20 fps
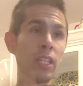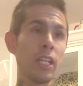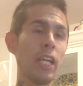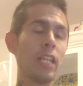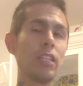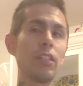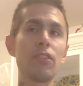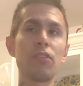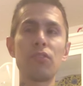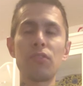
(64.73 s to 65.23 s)

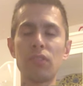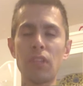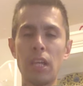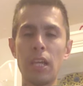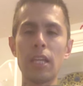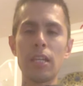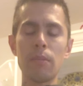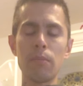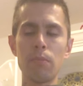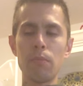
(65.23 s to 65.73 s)
in the
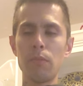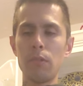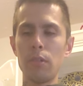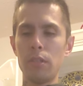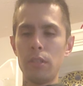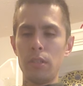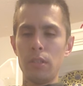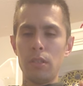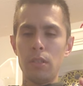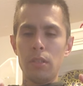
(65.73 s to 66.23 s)
same
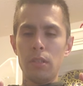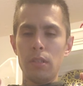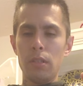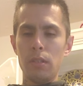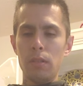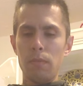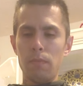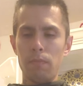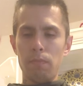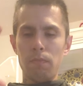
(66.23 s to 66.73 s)

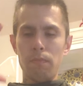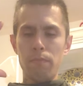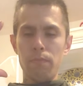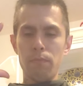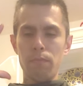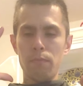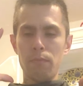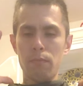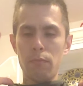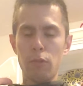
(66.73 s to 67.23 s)

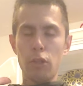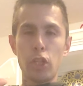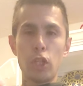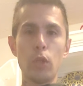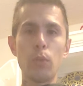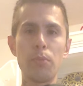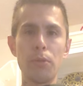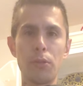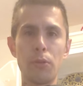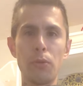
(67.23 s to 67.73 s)

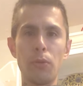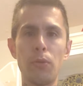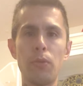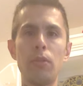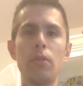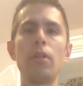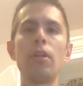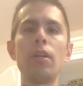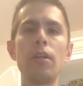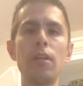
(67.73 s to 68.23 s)
cubicle.
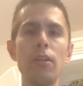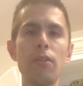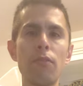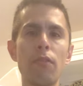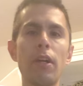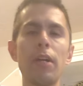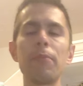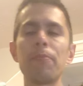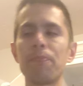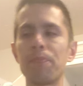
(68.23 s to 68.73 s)

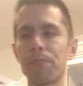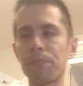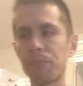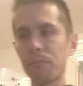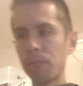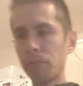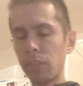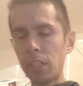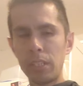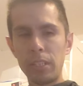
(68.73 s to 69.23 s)
Right
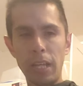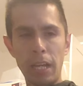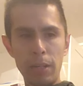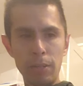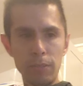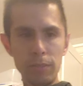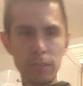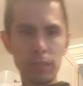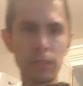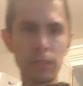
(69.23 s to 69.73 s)
now,